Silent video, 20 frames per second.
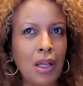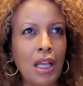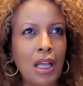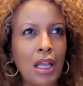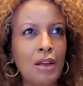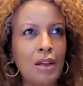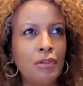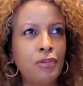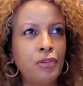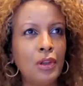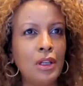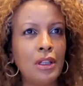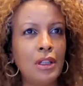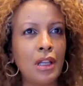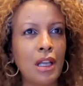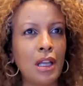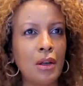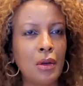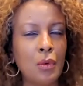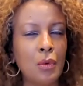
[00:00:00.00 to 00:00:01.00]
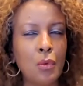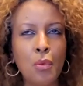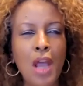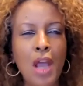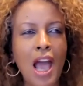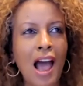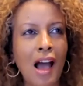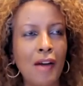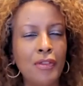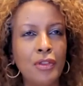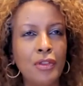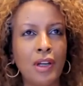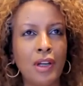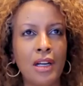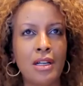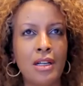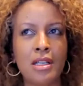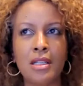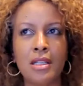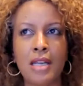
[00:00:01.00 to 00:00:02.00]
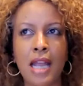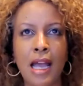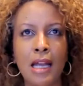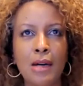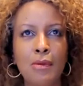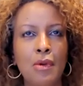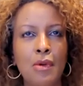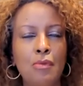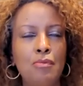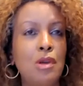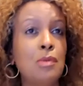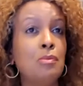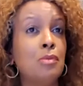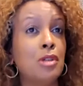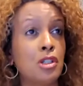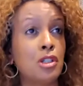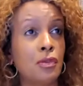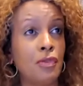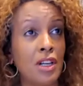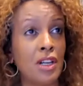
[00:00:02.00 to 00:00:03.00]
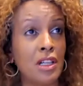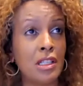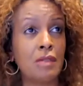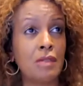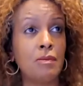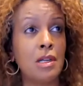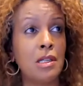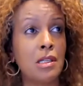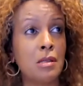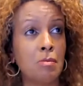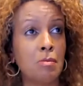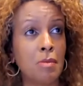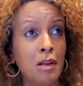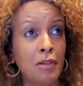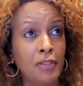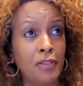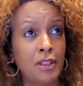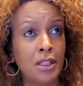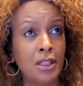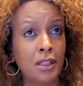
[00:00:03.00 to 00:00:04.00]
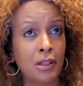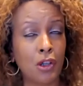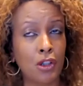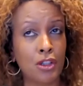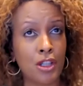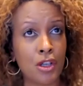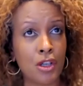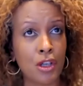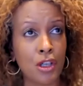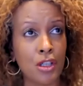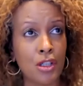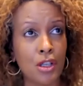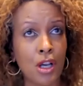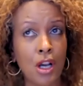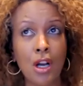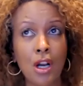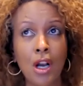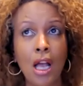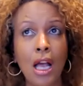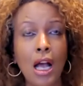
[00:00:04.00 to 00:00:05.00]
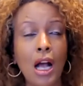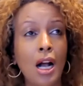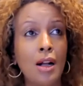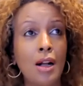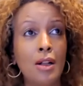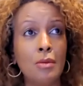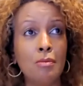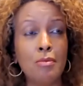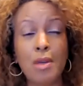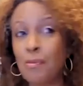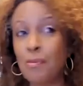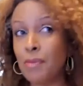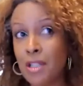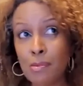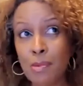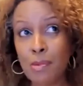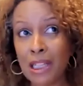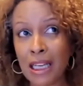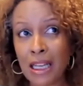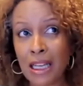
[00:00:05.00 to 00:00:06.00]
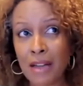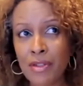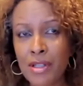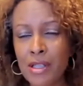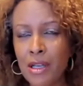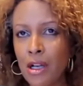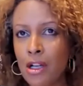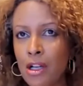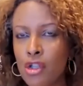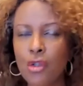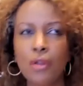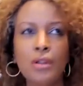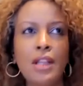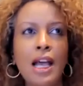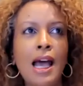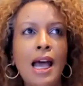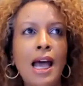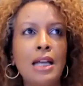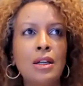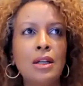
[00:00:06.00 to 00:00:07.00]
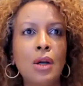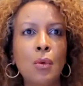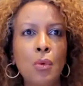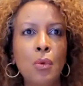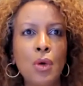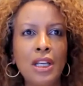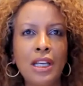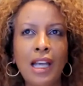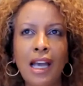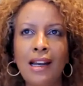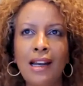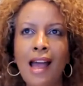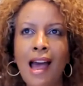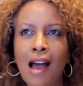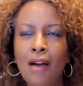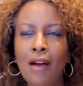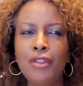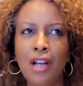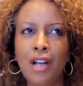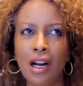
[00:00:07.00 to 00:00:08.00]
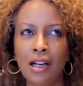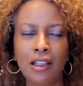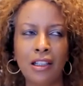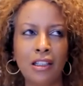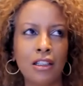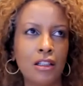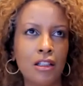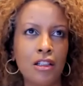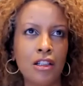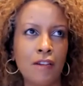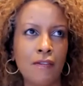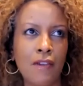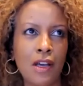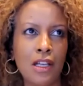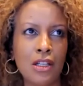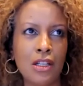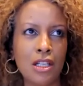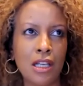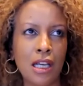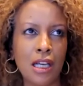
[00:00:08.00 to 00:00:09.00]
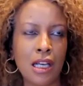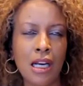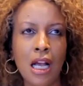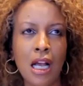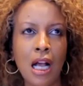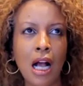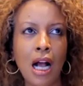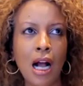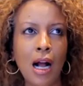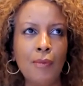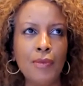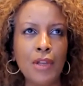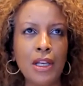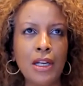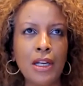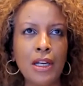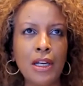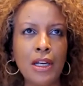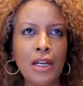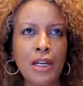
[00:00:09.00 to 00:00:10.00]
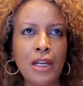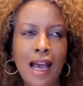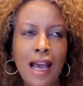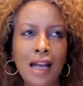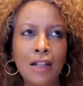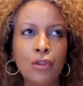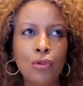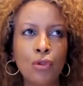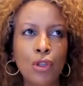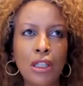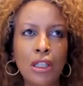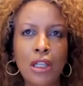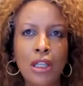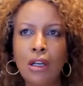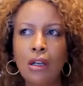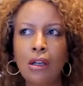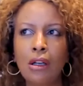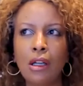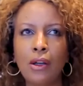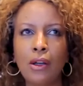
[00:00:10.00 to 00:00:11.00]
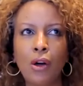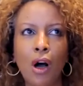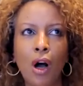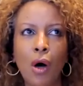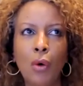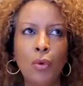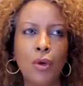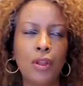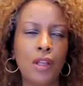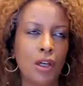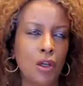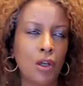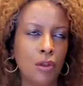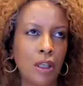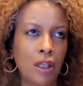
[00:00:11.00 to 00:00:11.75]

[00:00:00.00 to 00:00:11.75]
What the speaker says: if we have to understand people's fears, people's concerns, people's beliefs, so that we can have targeted intervention. If we can't really go with a